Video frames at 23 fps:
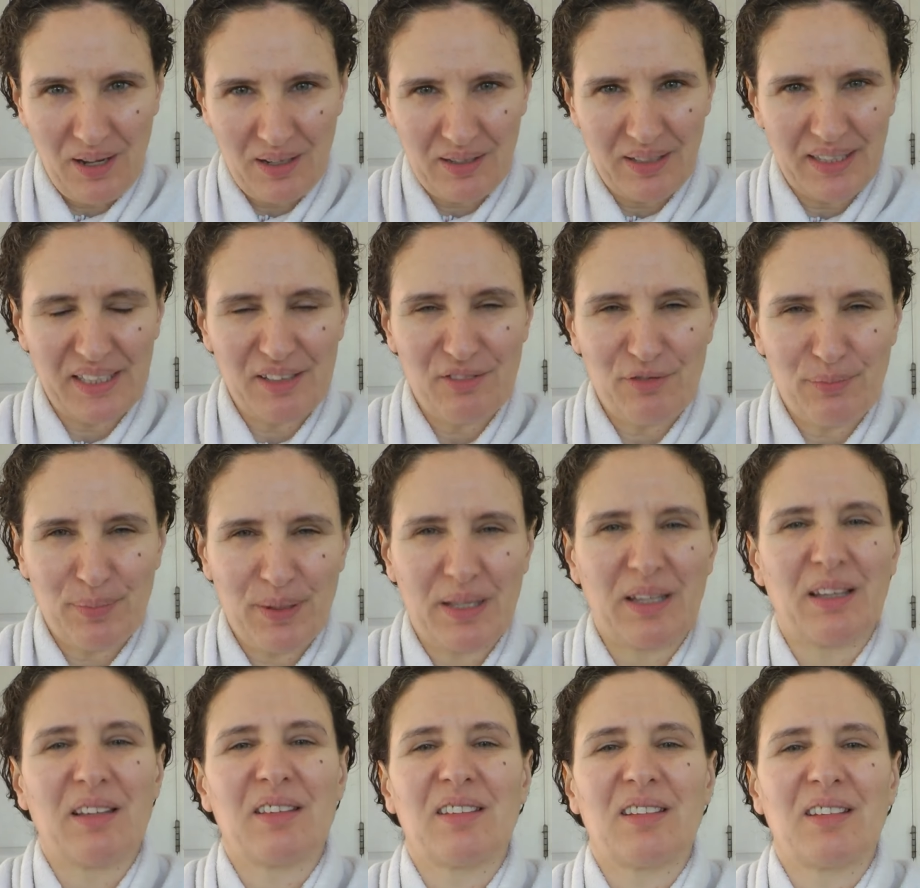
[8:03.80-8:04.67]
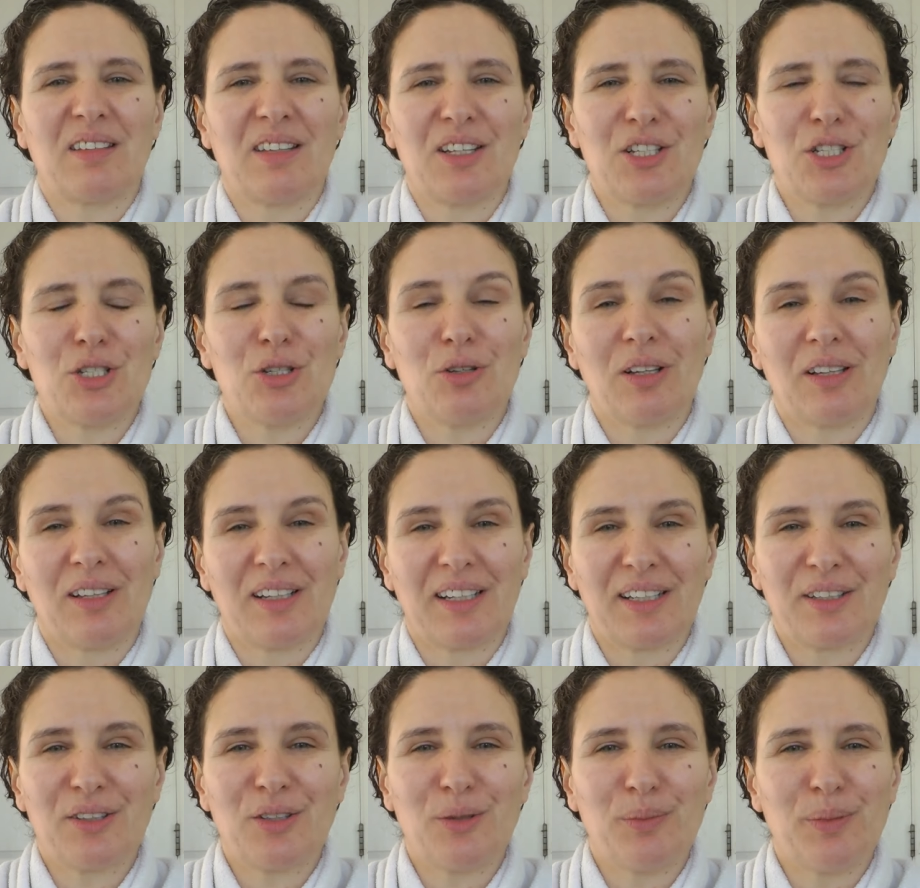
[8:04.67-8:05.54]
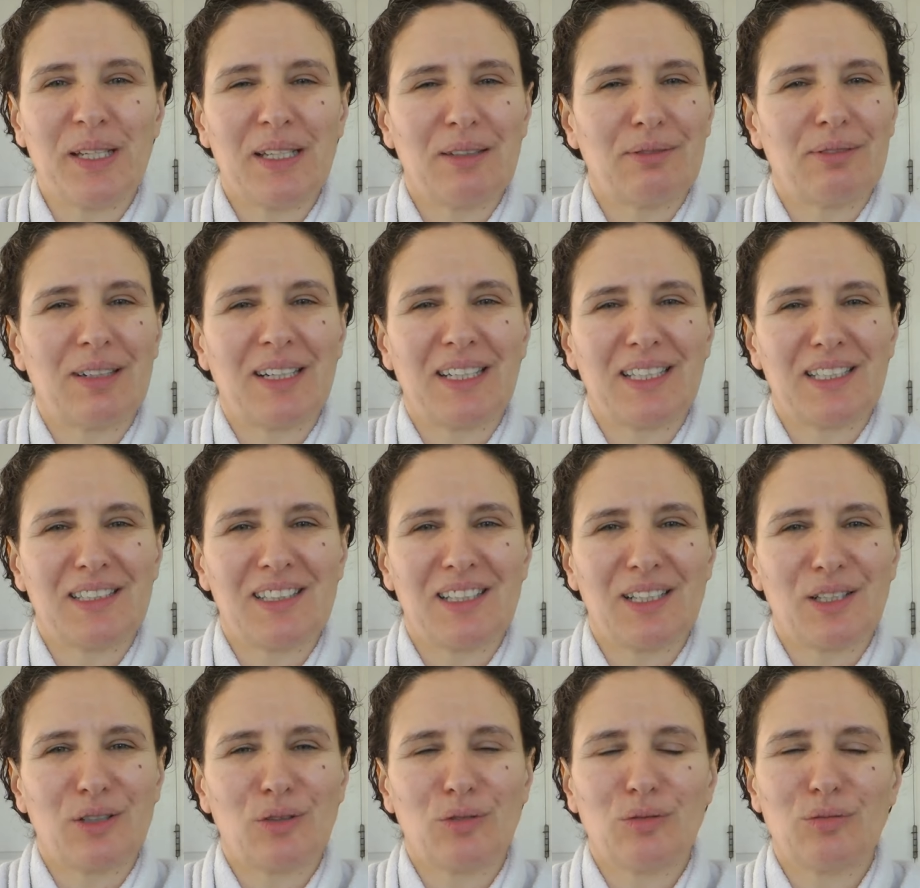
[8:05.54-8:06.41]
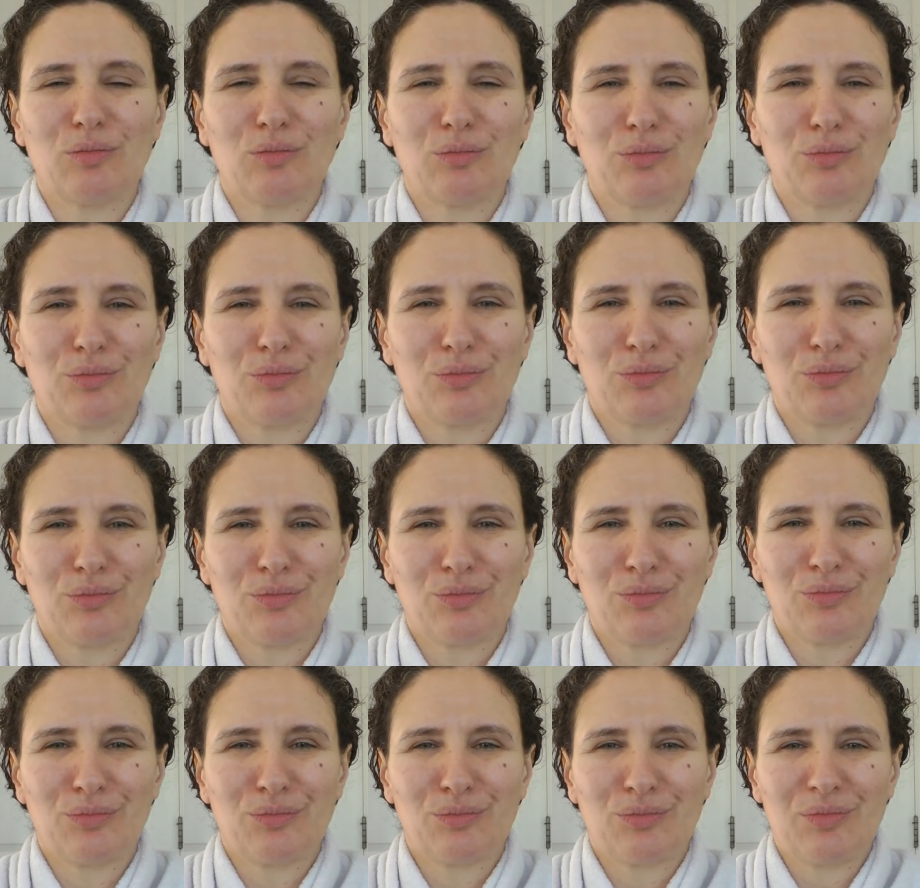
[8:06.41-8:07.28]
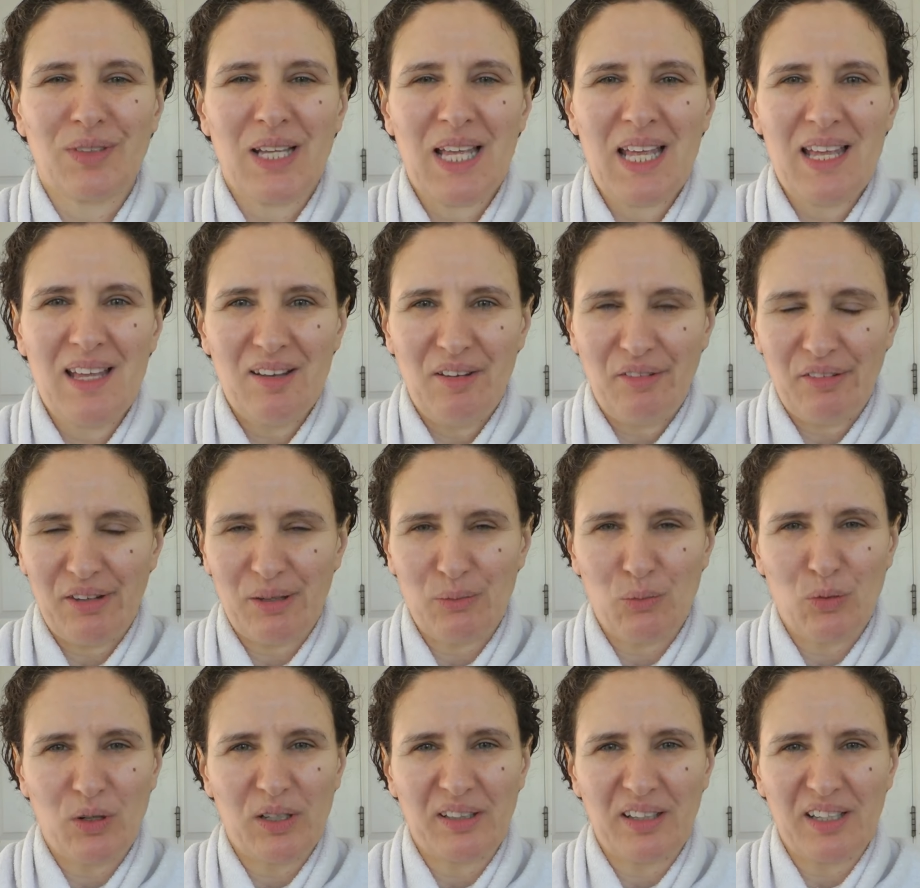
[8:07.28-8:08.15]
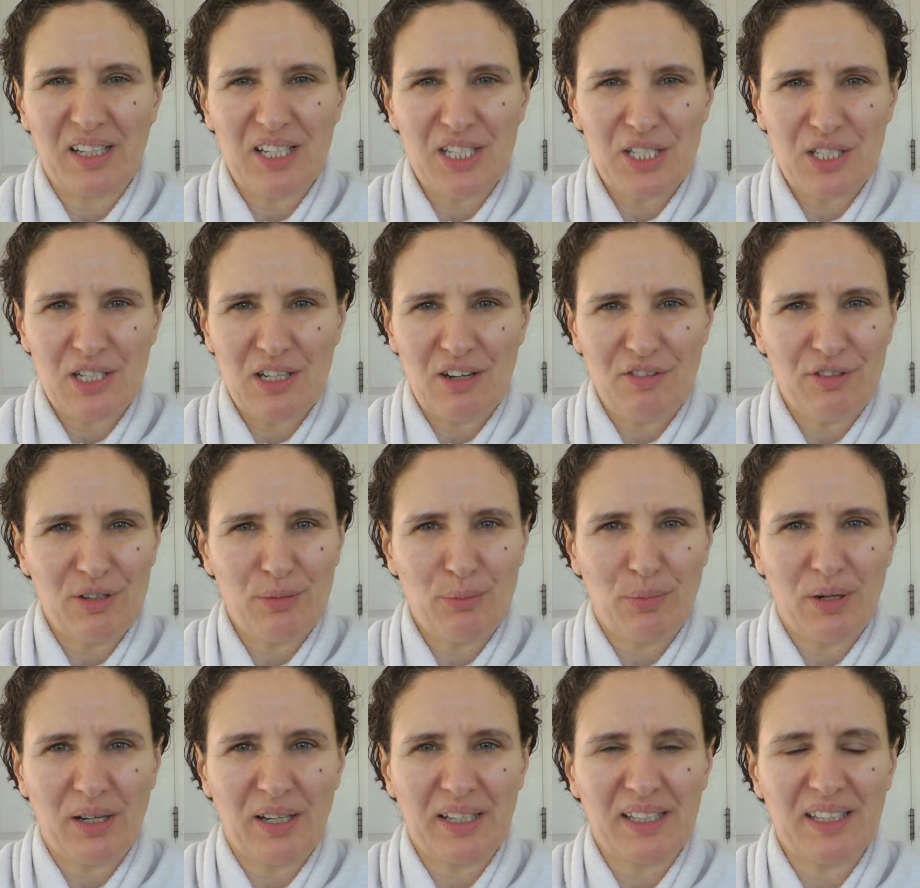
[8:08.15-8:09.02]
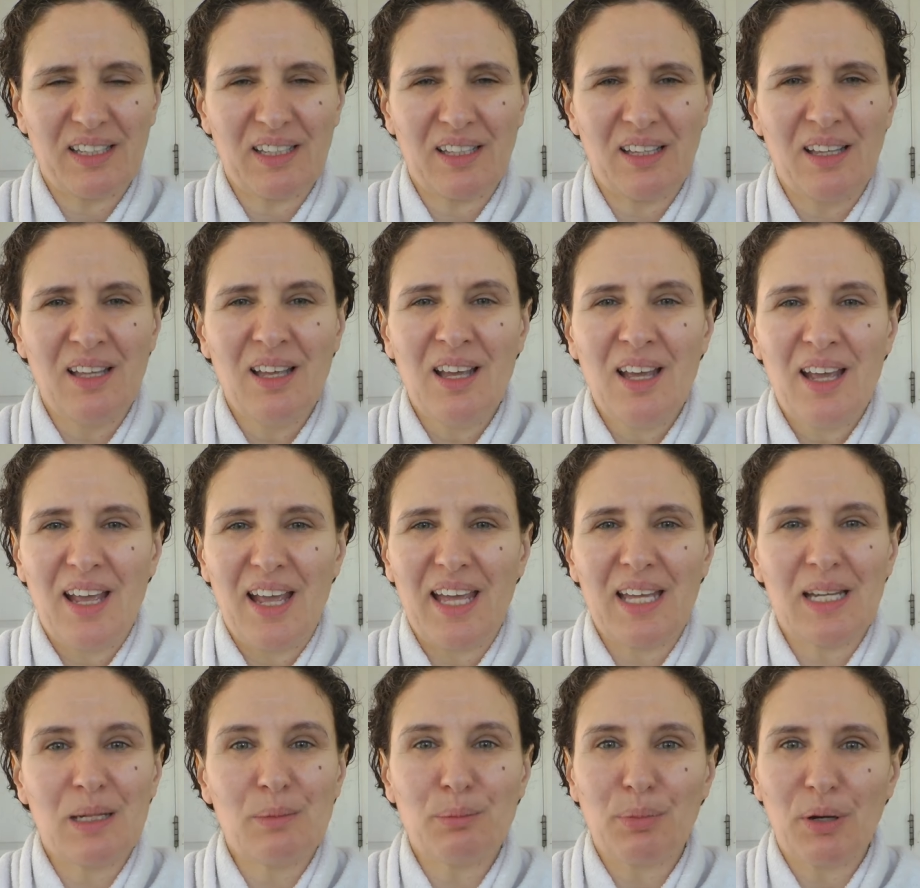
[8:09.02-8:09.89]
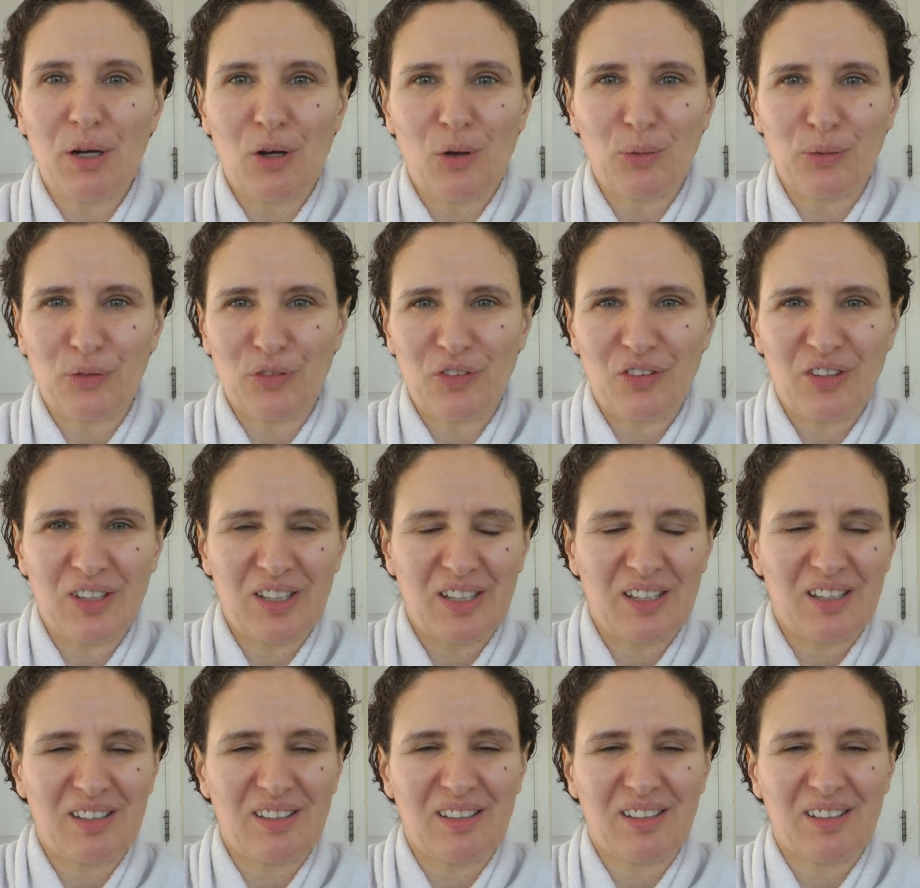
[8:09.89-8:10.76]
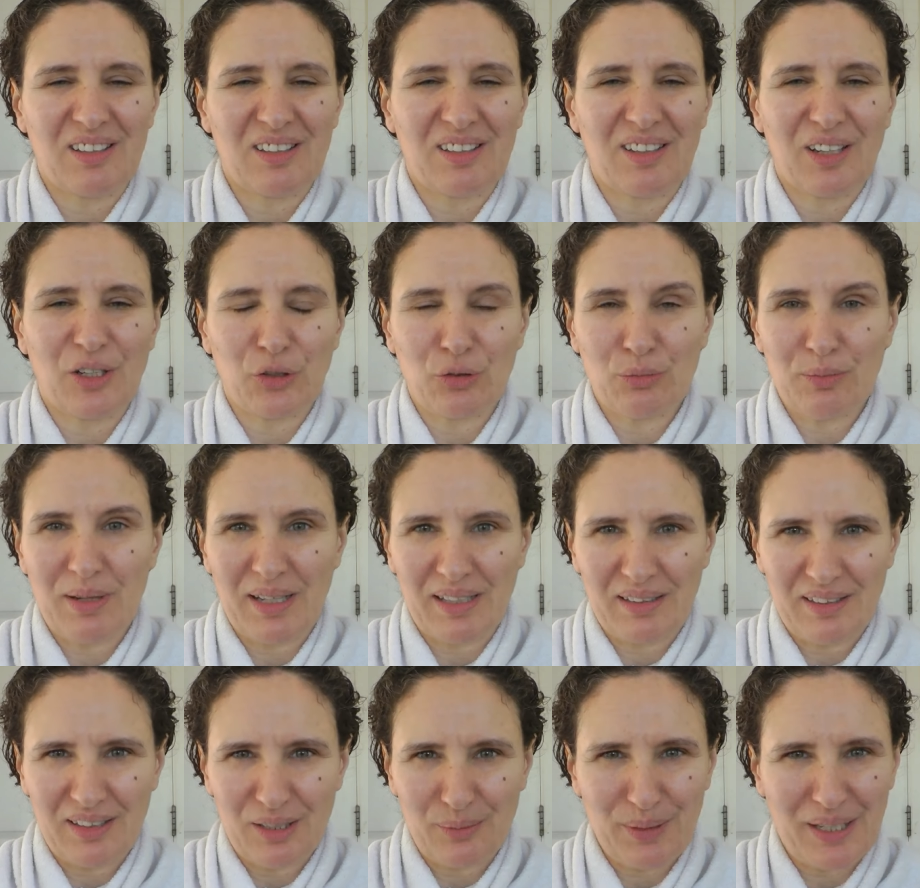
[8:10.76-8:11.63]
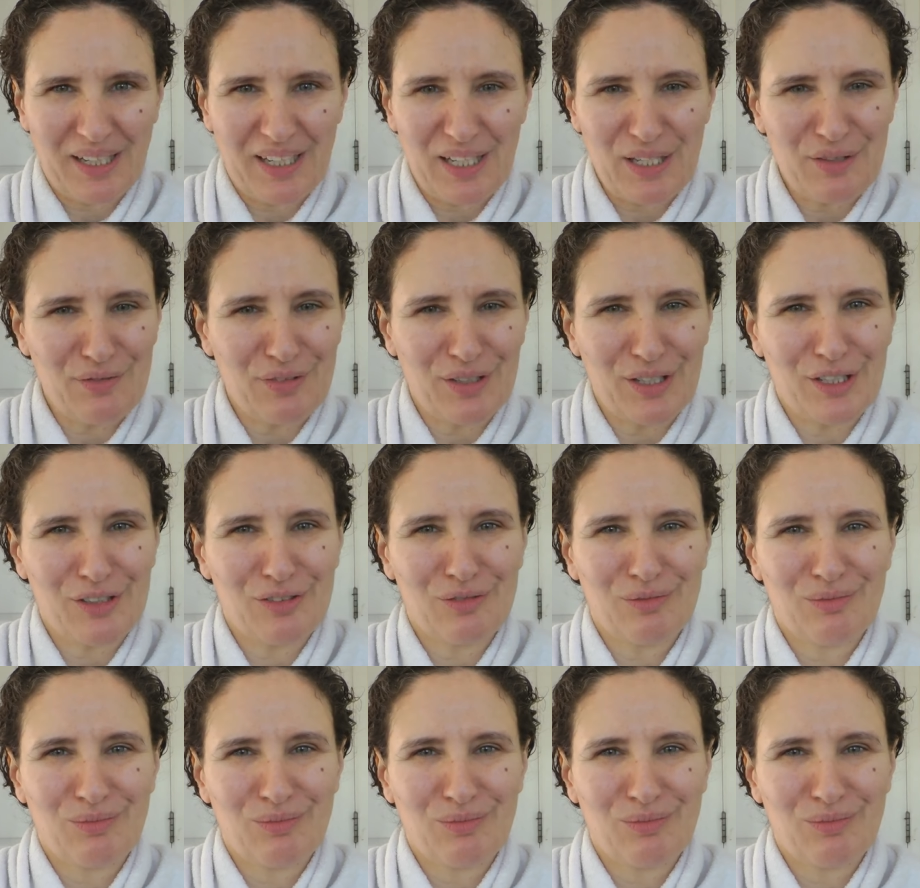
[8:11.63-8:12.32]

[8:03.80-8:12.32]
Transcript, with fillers: kind of person that you'd like to be right now. Someone that is driven by the impulse and uh, automatic behaviour,